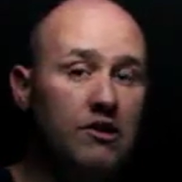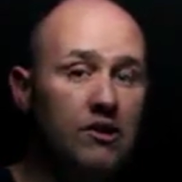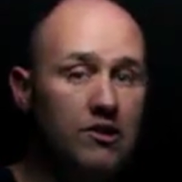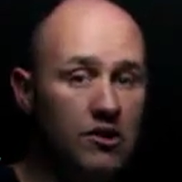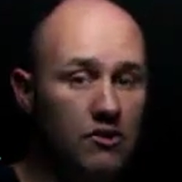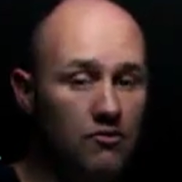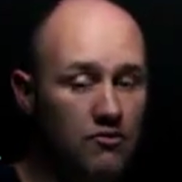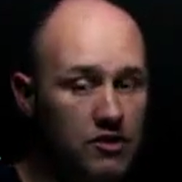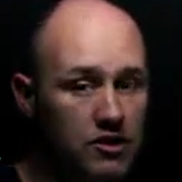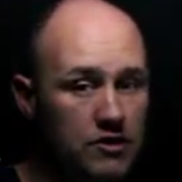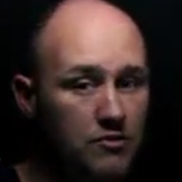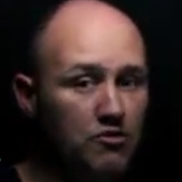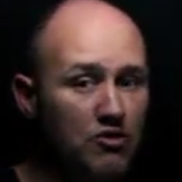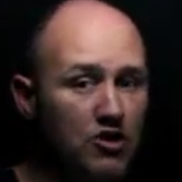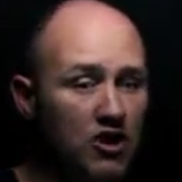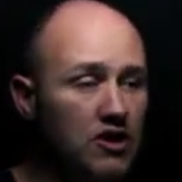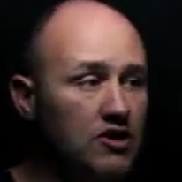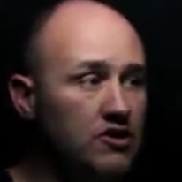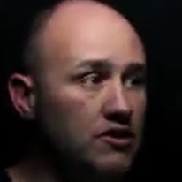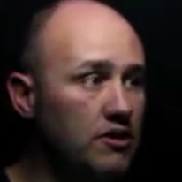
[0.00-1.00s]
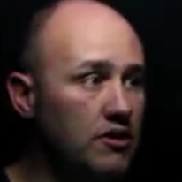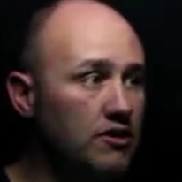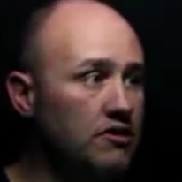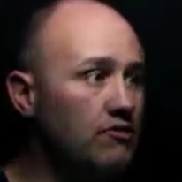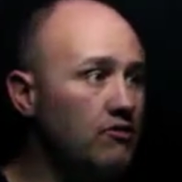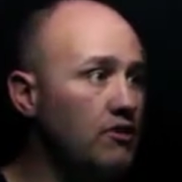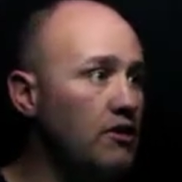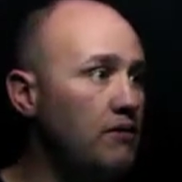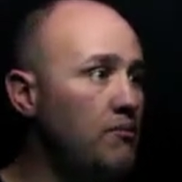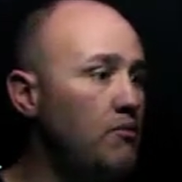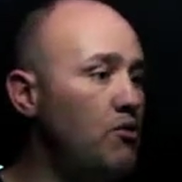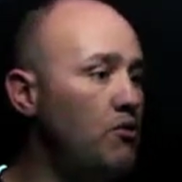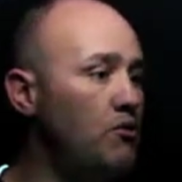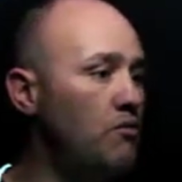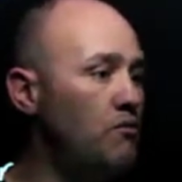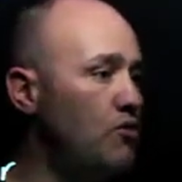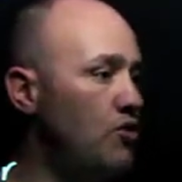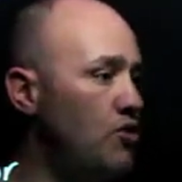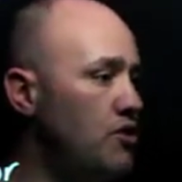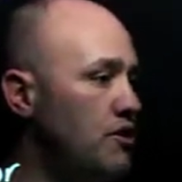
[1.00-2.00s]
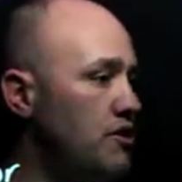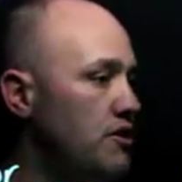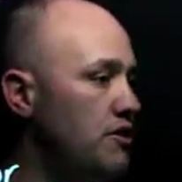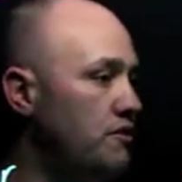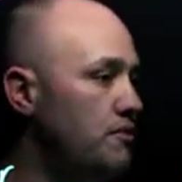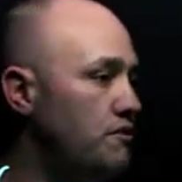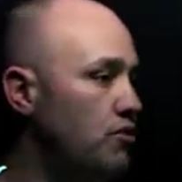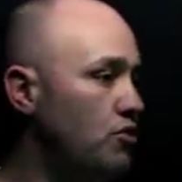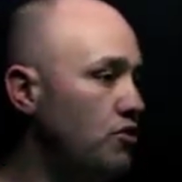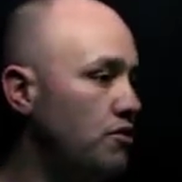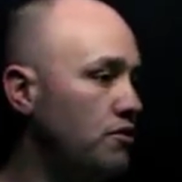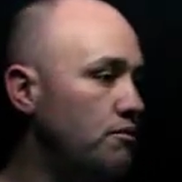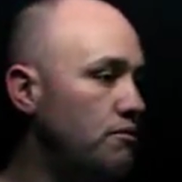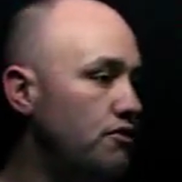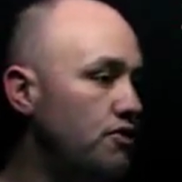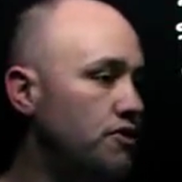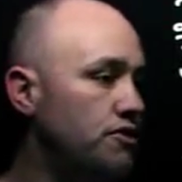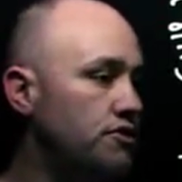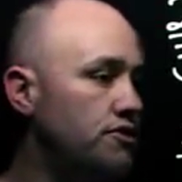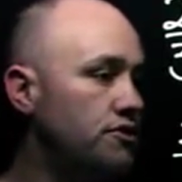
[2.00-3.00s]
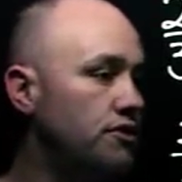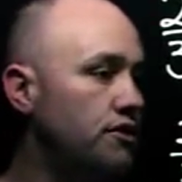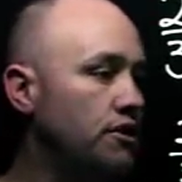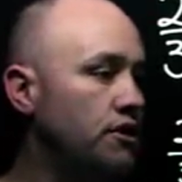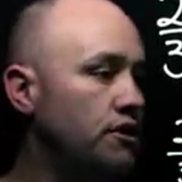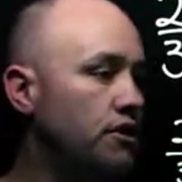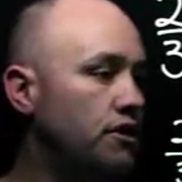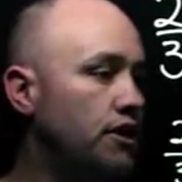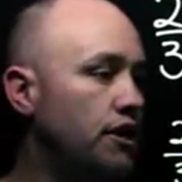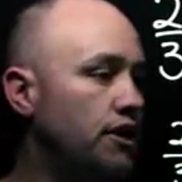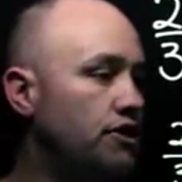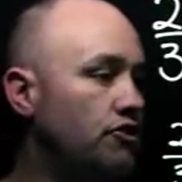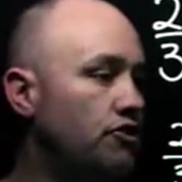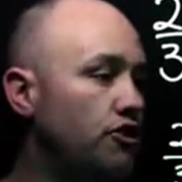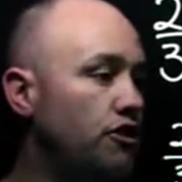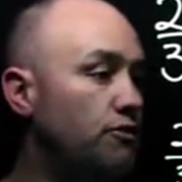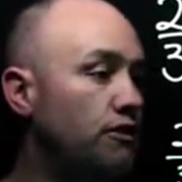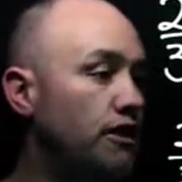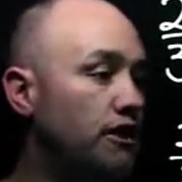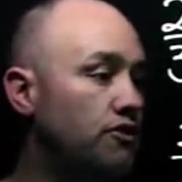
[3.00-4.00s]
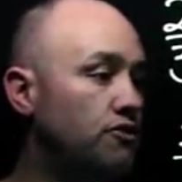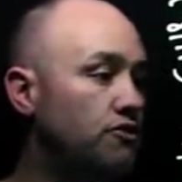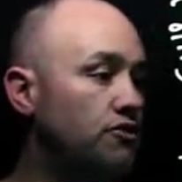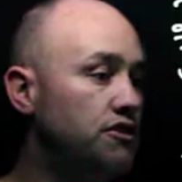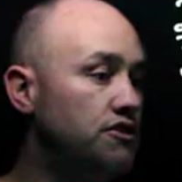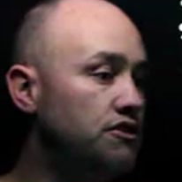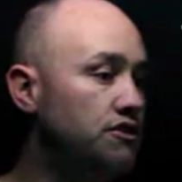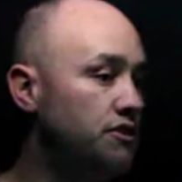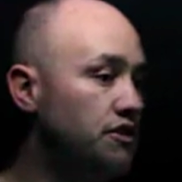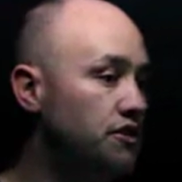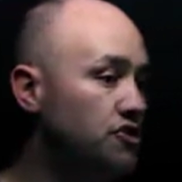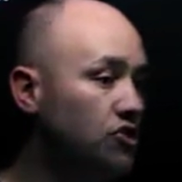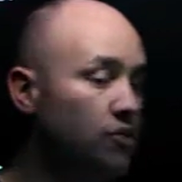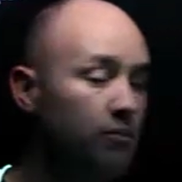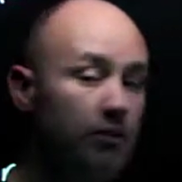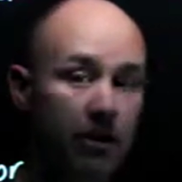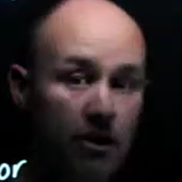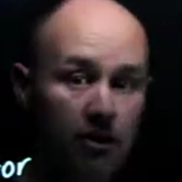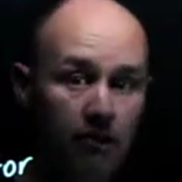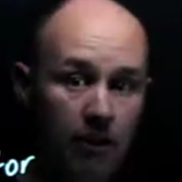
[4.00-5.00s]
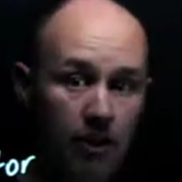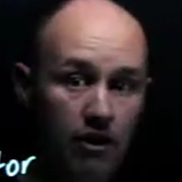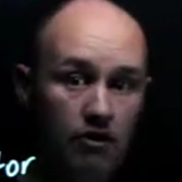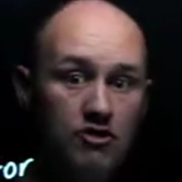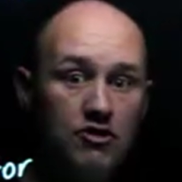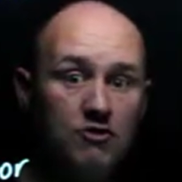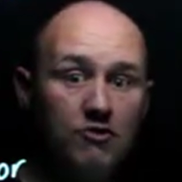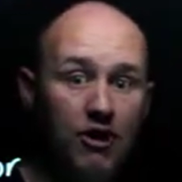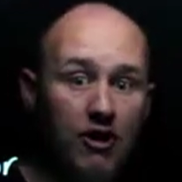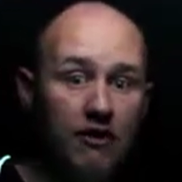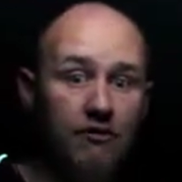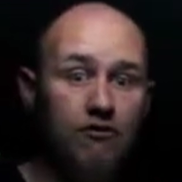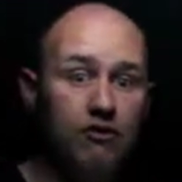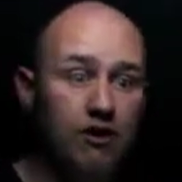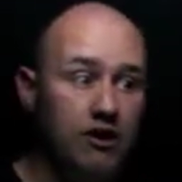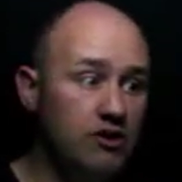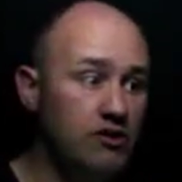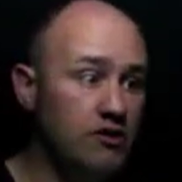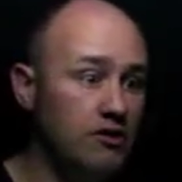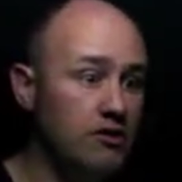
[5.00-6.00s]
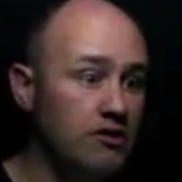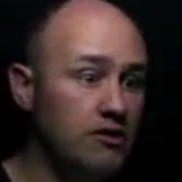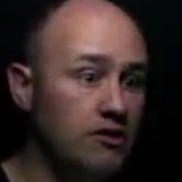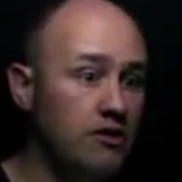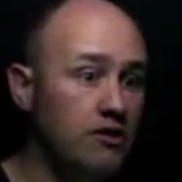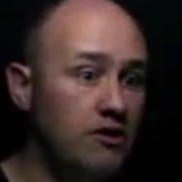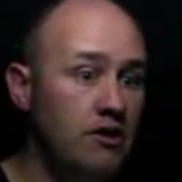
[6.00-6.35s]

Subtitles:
So reciprocation, that's a really important word and an important approach, and you'll need to be able to do this in the topic of algebraic fractions.